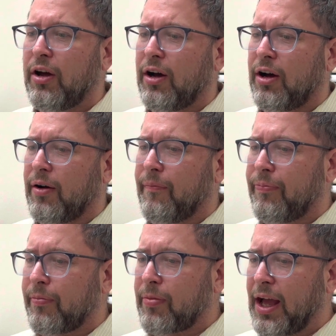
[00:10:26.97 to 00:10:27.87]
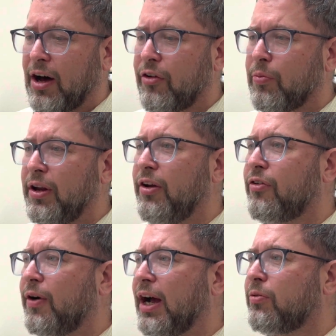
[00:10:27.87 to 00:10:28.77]
how does one
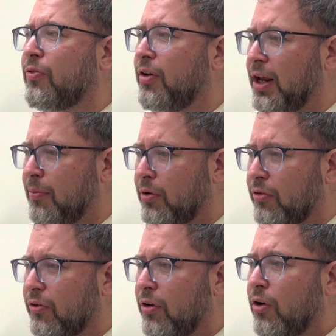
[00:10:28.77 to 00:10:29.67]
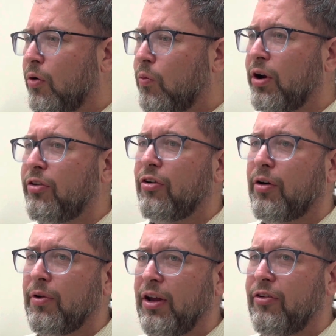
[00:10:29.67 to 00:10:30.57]
interact with the neighbors, what should our
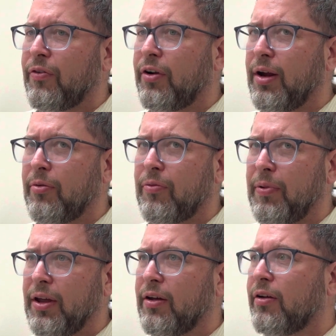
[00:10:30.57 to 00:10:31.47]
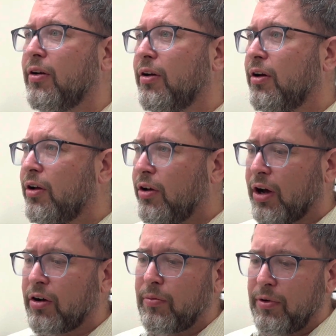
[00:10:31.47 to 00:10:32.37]
relation with our neighbors be.
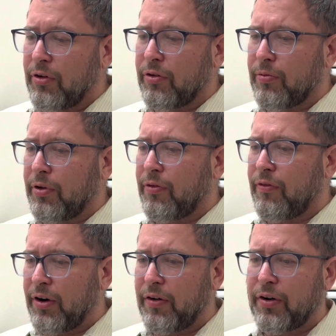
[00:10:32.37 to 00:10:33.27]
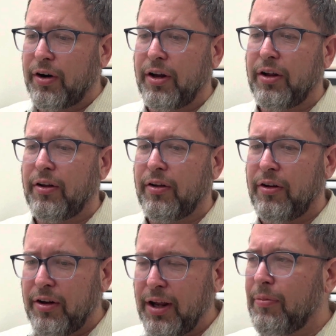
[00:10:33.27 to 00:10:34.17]
Nahum deals with a very, very
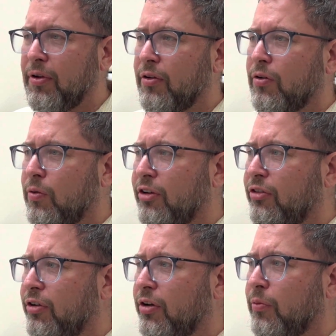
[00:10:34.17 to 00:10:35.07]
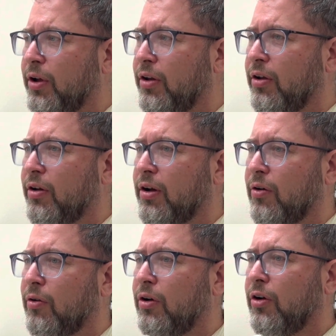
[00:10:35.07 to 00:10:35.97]
deep question
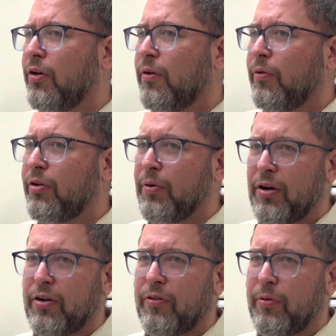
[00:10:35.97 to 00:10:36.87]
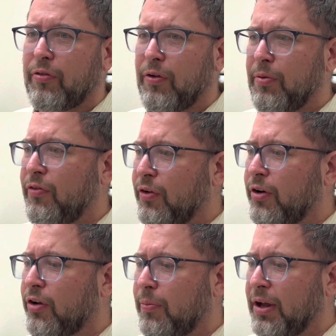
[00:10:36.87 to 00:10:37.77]
which we've been feeling
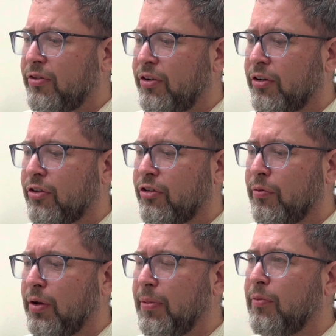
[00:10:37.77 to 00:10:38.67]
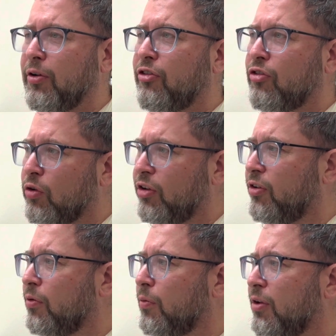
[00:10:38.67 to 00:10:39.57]
all the past year. Should we be
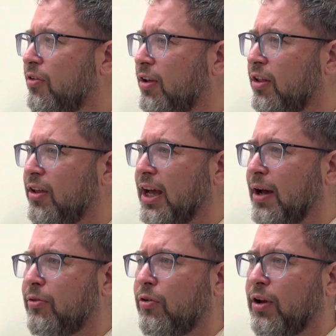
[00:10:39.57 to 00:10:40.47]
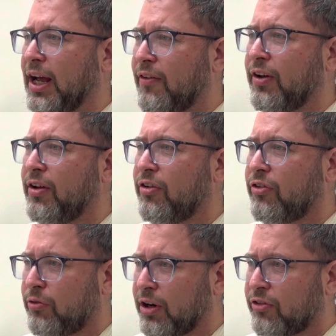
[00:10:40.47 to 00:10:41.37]
rejoicing when we see the absolute havoc and
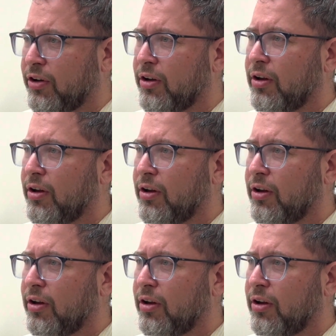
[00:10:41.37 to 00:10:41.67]
destruction